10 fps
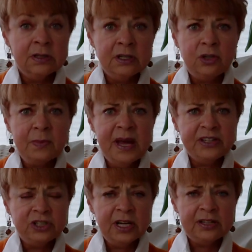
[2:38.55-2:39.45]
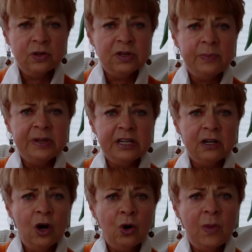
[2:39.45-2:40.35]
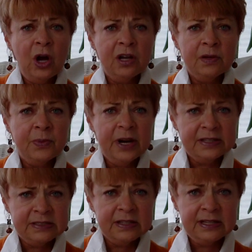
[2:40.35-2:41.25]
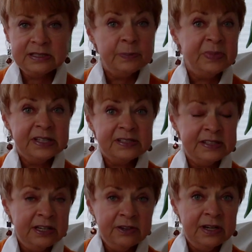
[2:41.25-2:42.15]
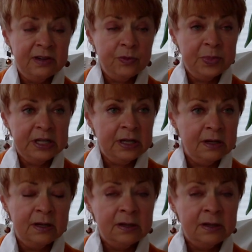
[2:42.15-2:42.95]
Can you imagine? I'd only been in Omaha, Nebraska. That's the biggest town I'd ever been in.